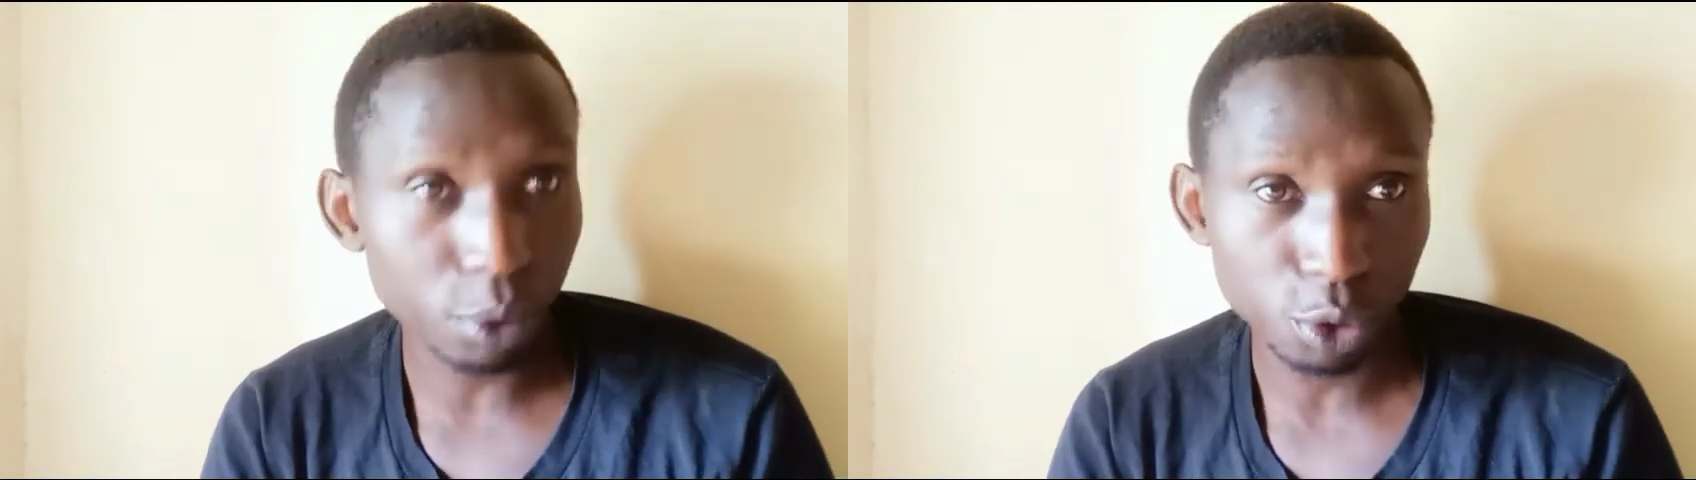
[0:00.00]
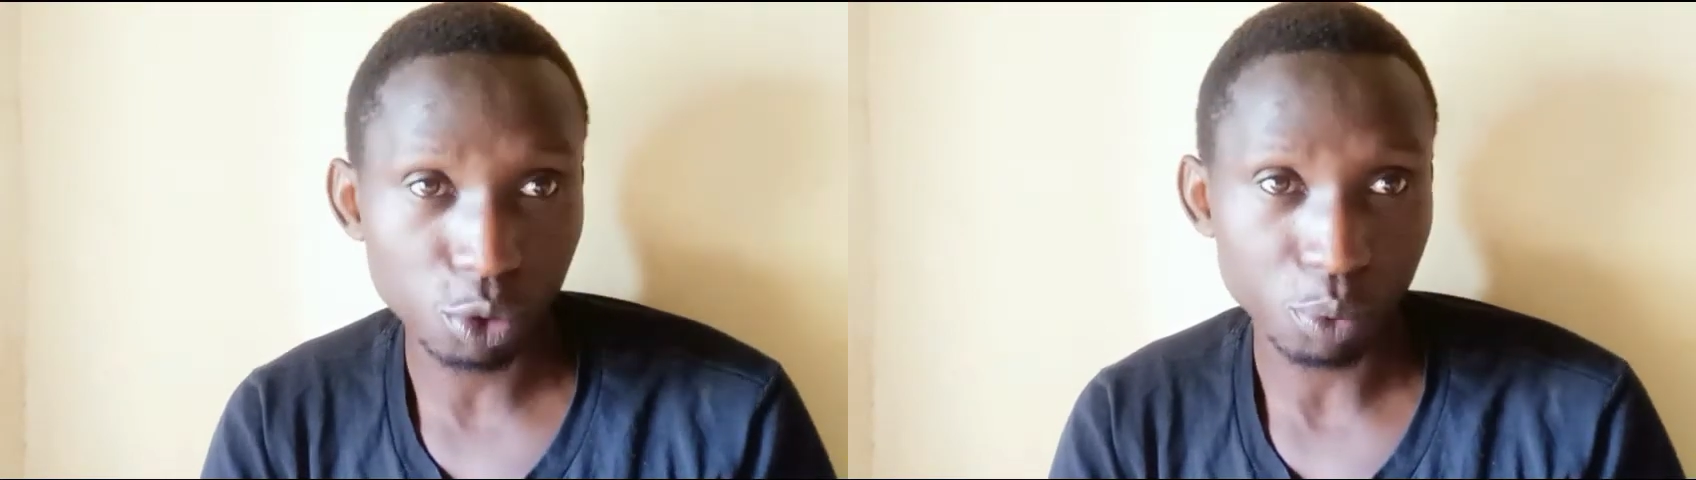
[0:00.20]

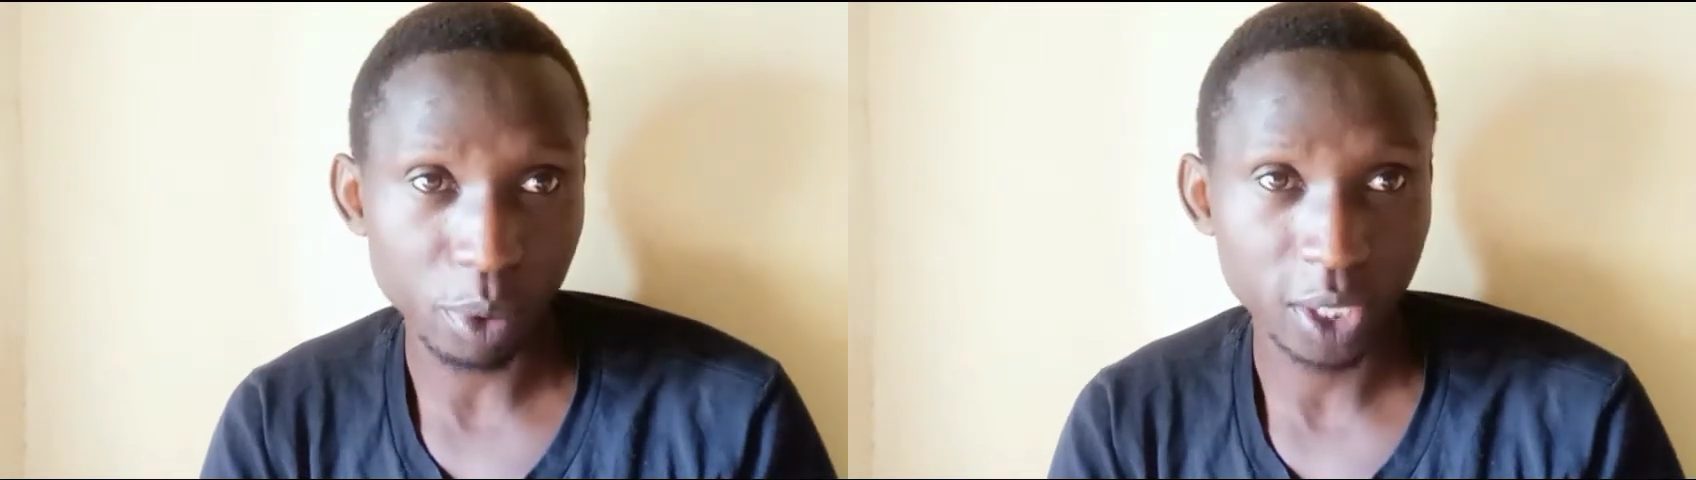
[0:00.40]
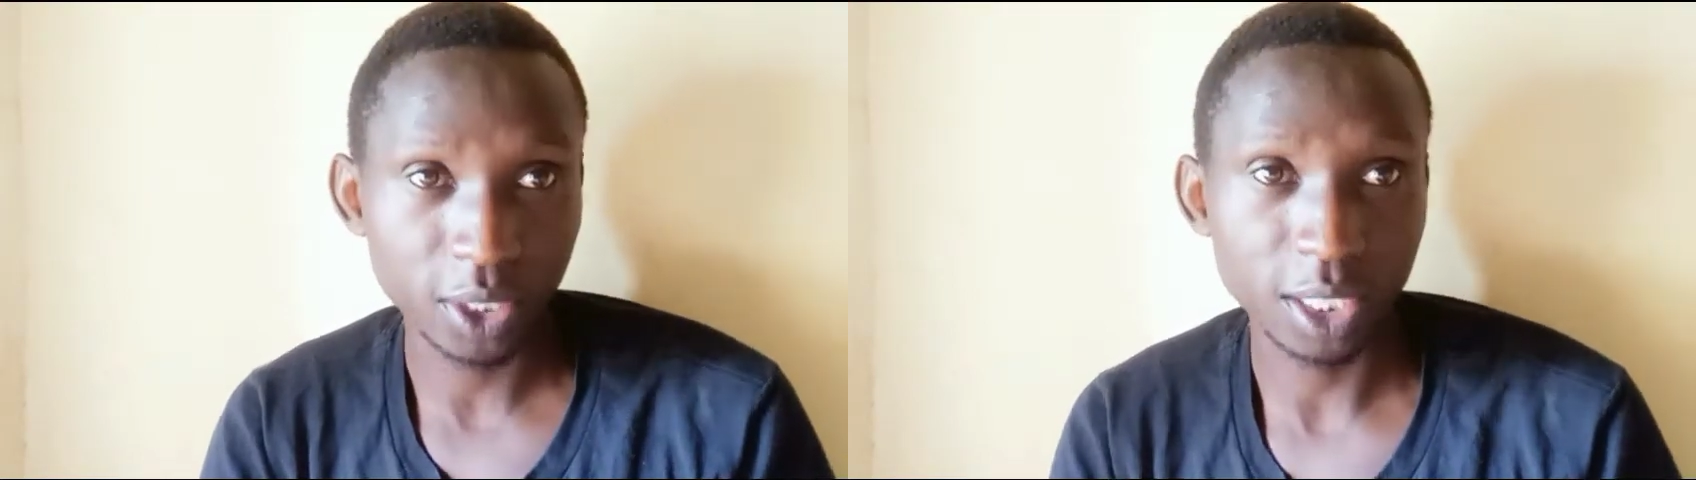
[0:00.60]
put your
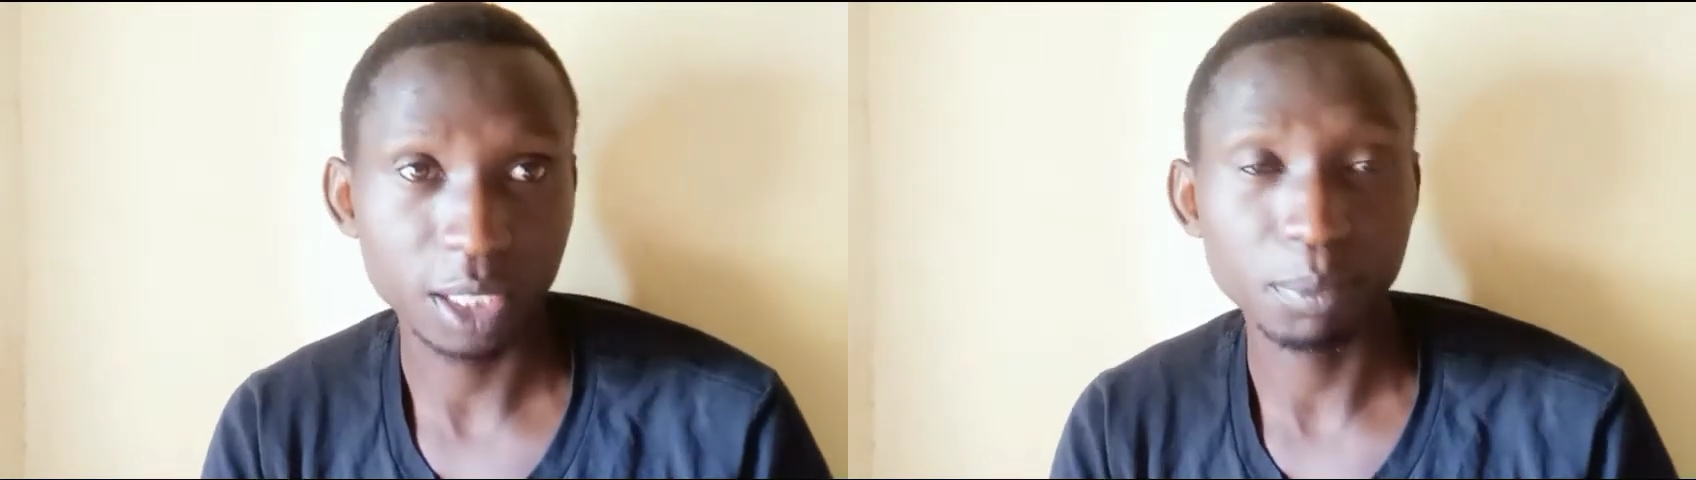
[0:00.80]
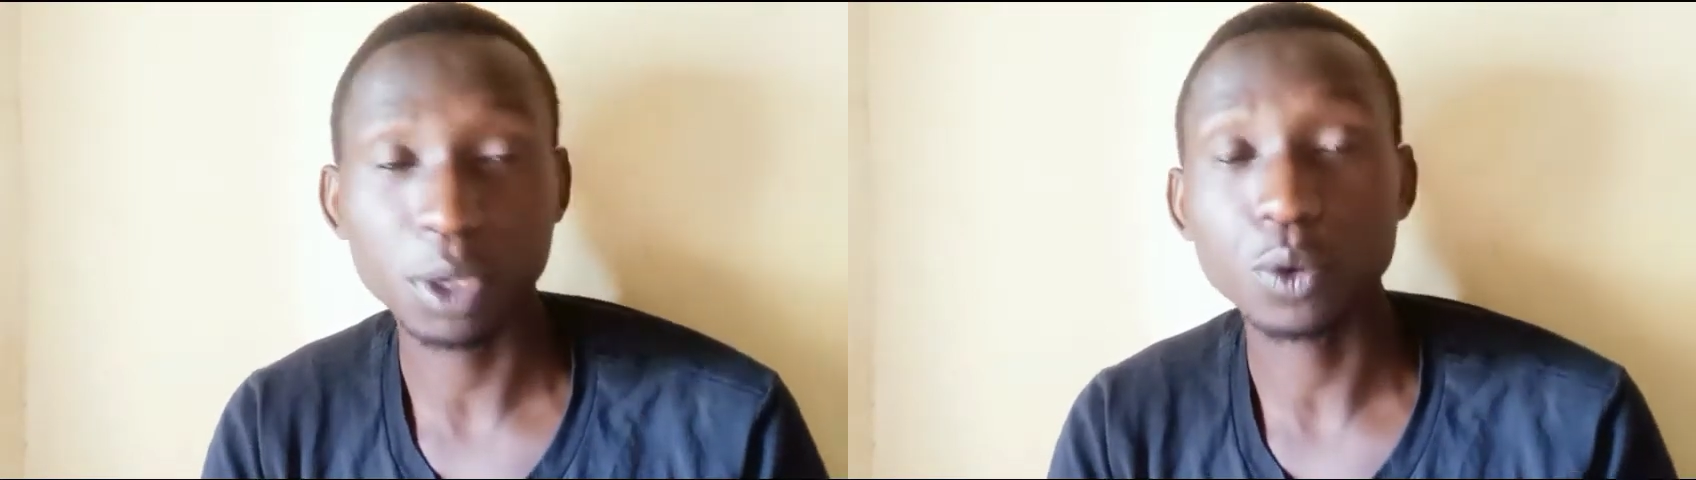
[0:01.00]

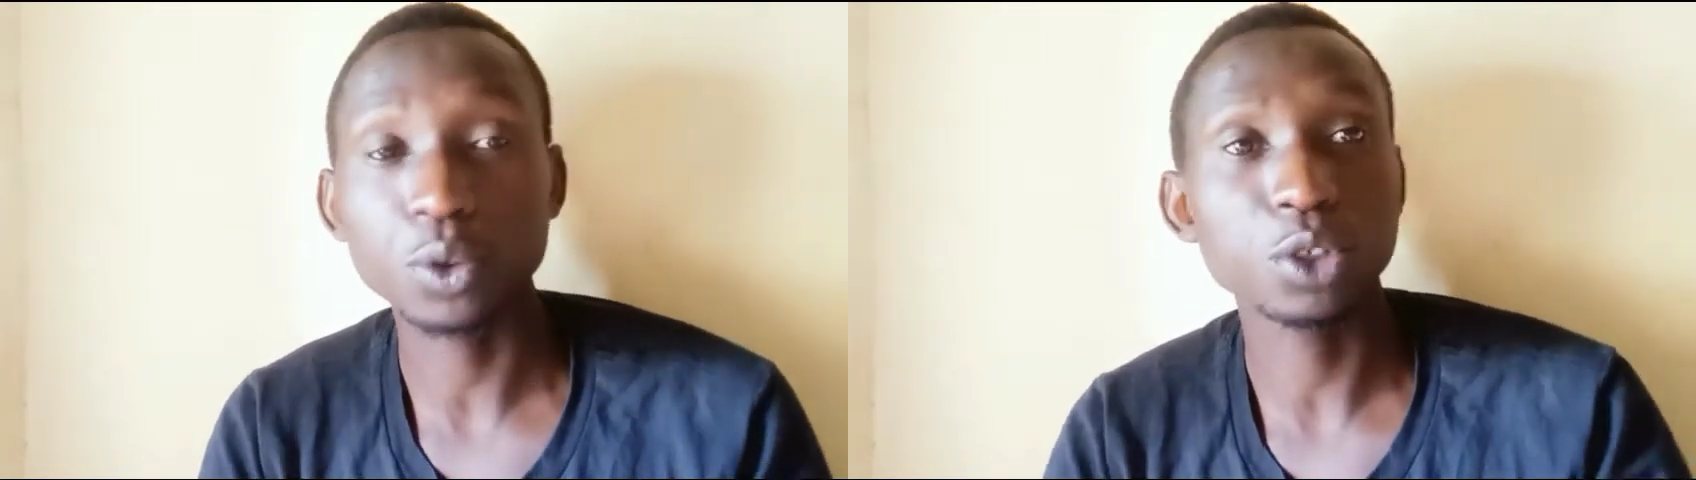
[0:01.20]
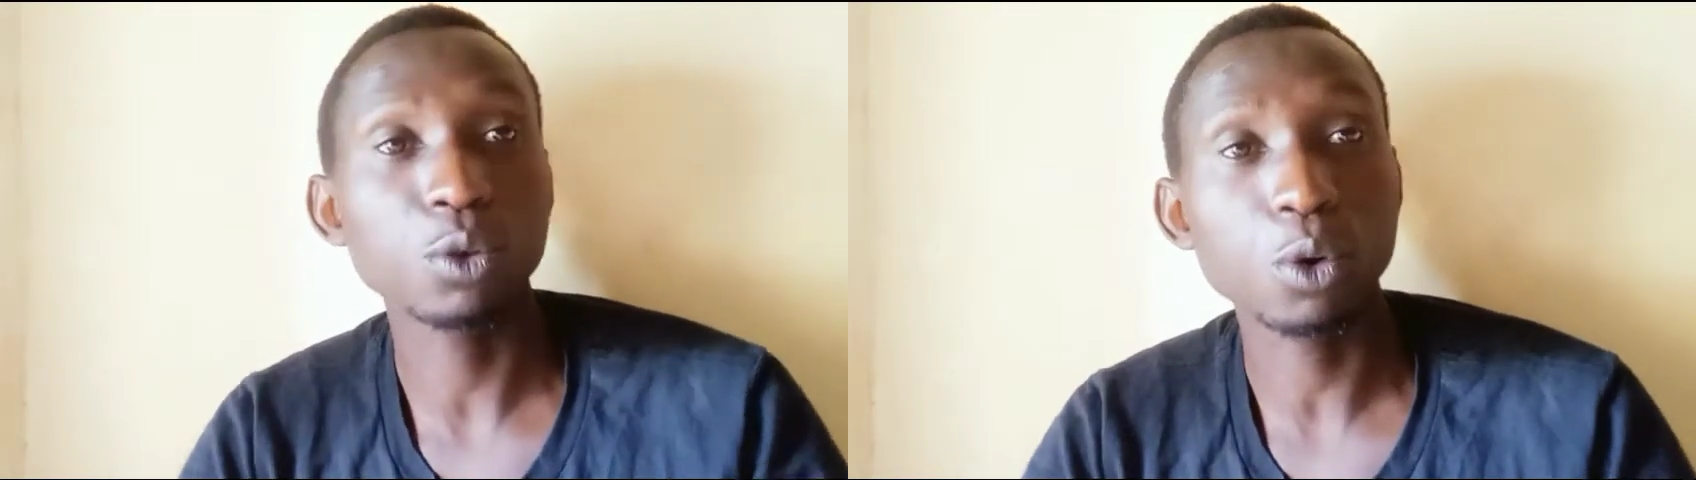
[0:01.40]
prices
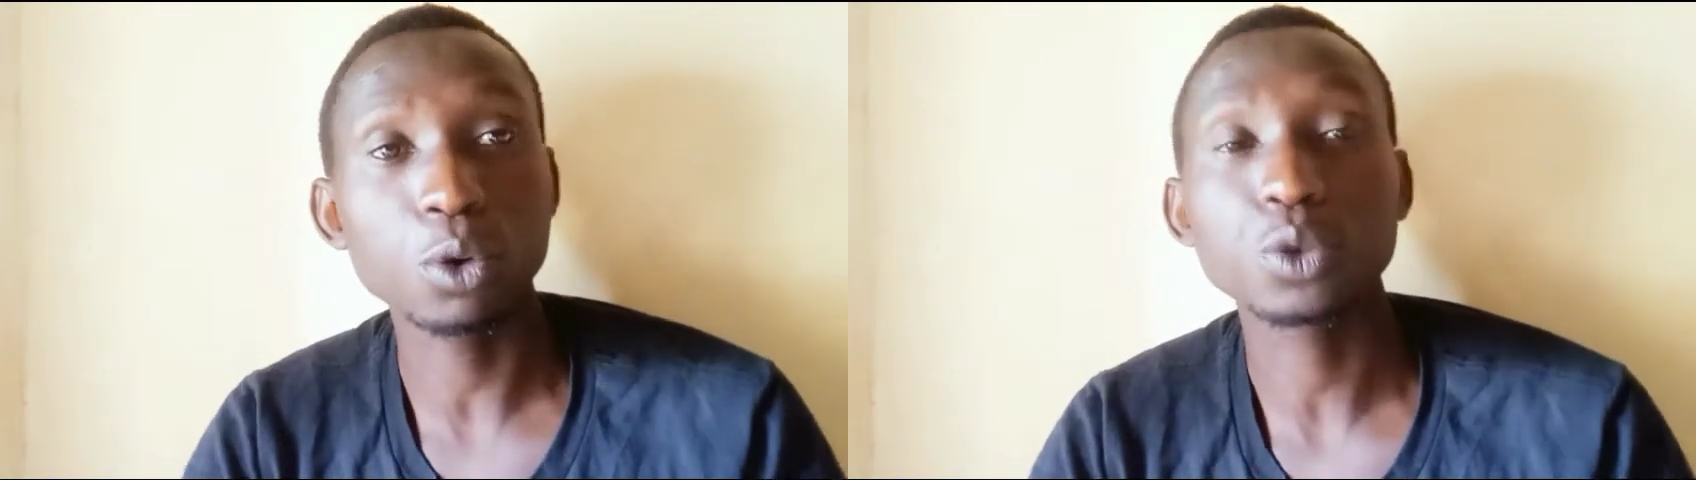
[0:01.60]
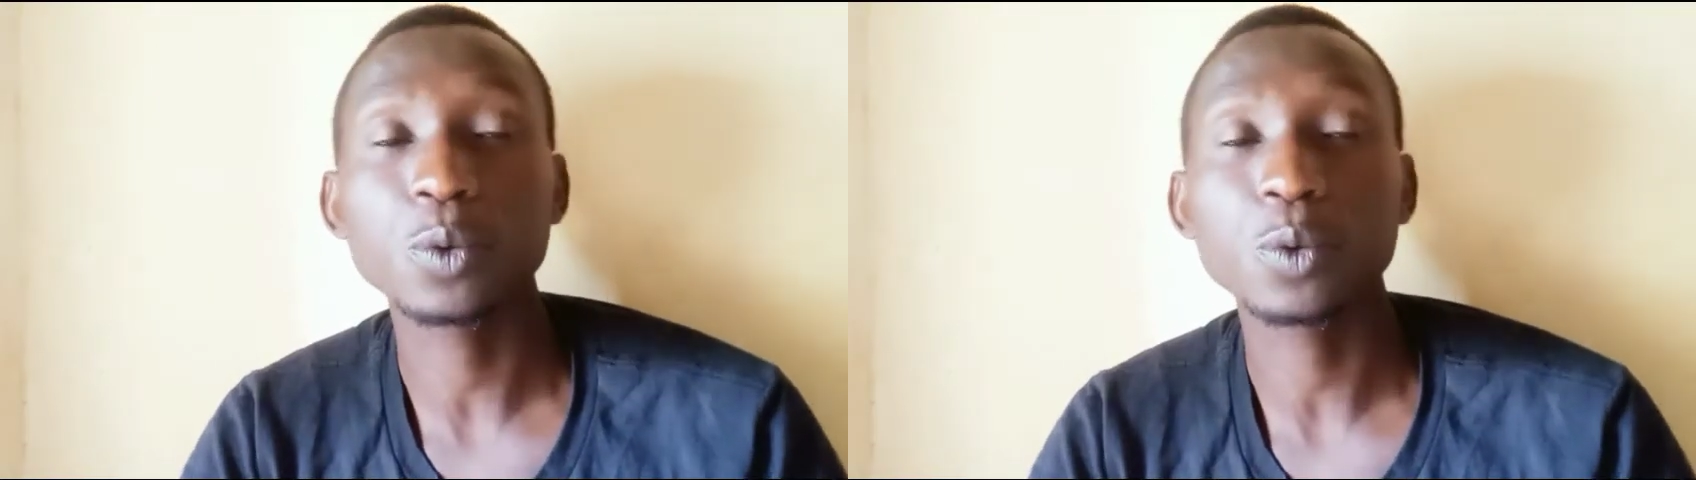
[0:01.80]
because you'll go